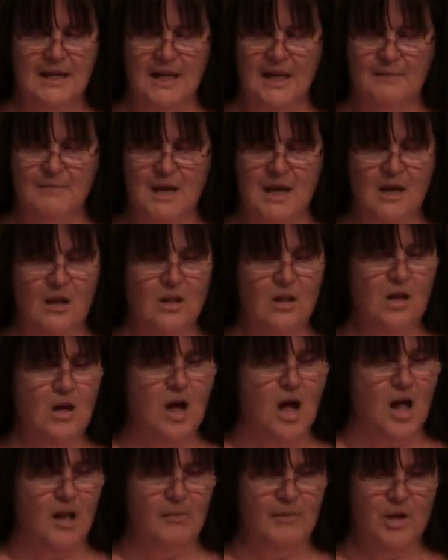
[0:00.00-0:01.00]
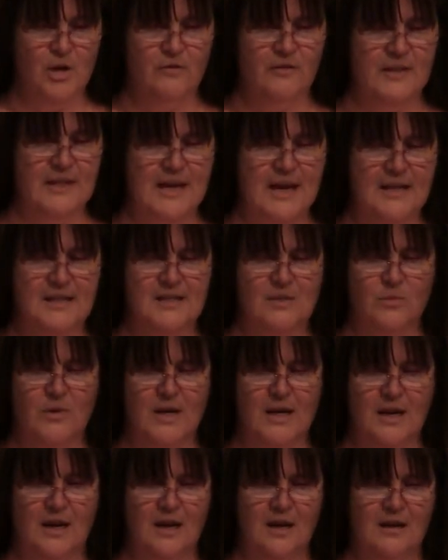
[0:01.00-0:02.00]
an email, call me over the next
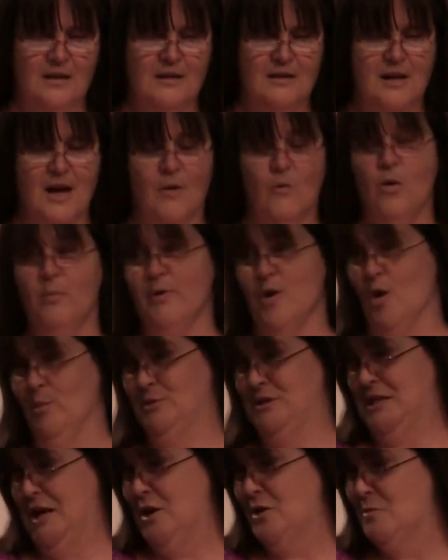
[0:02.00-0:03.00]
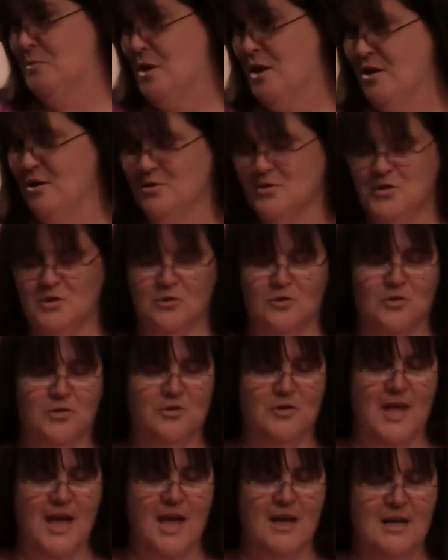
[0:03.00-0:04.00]
week. I won't be able to be here tomorrow, so
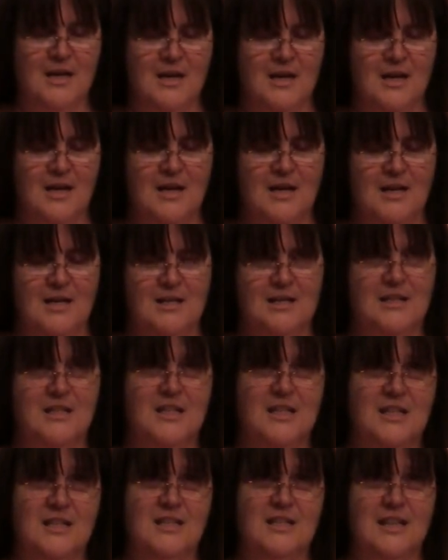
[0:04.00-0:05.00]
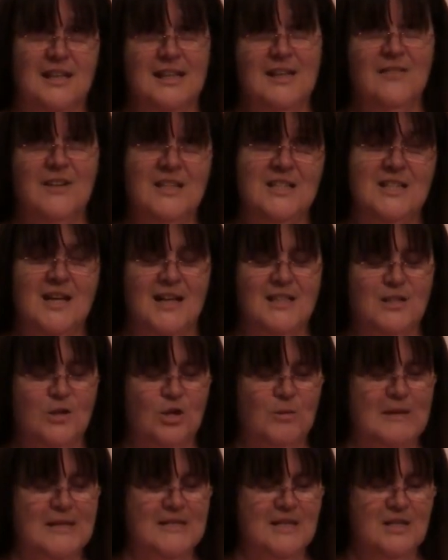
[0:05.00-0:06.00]
I'm leaving tonight to
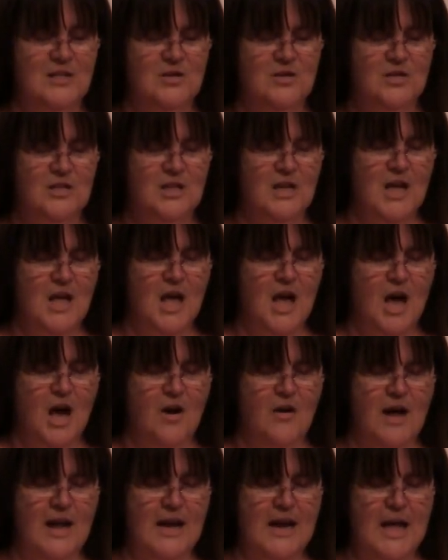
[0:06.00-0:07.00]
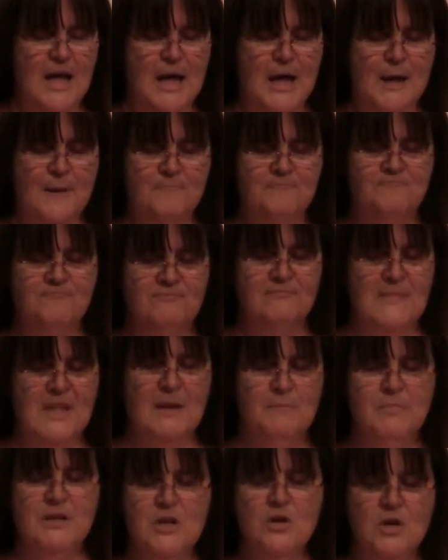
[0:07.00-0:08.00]
go to my sister's. All right,
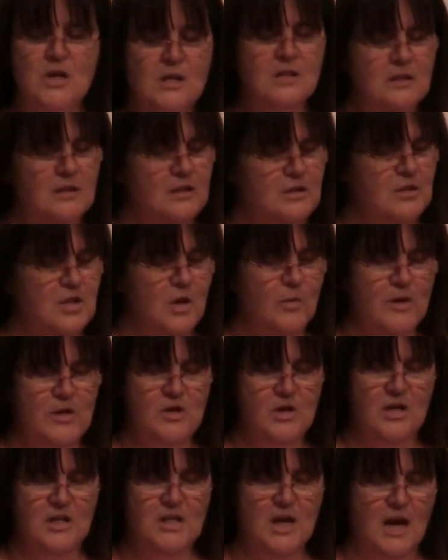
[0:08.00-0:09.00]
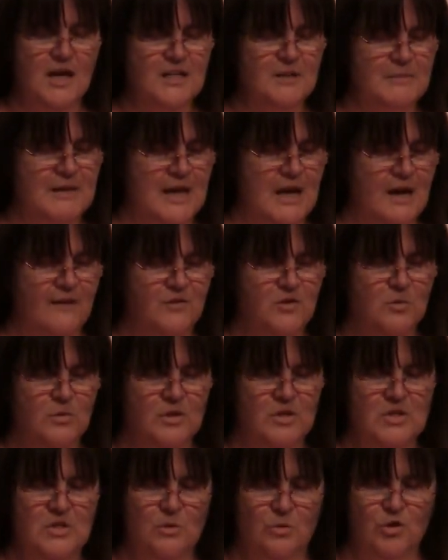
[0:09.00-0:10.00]
but you can talk to me
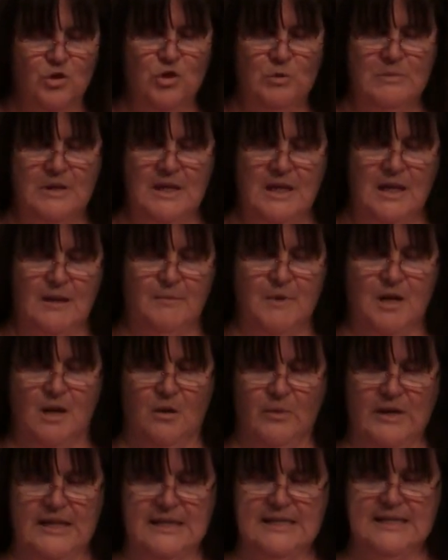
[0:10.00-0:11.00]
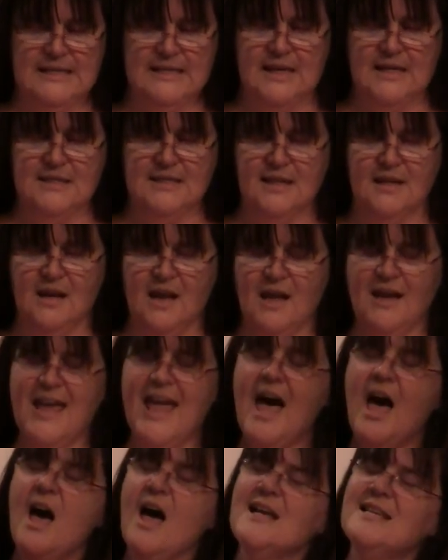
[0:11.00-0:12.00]
afterwards or shoot me an email and we can discuss it.
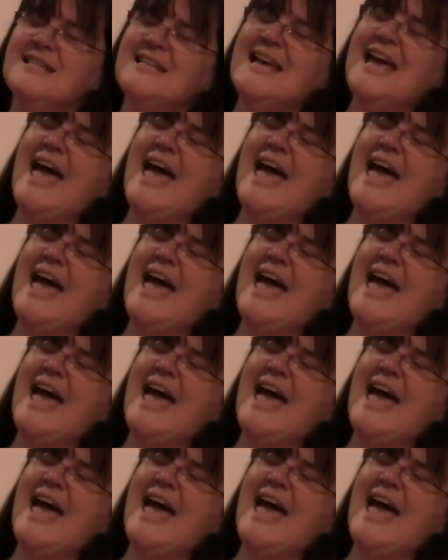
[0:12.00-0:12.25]
CASA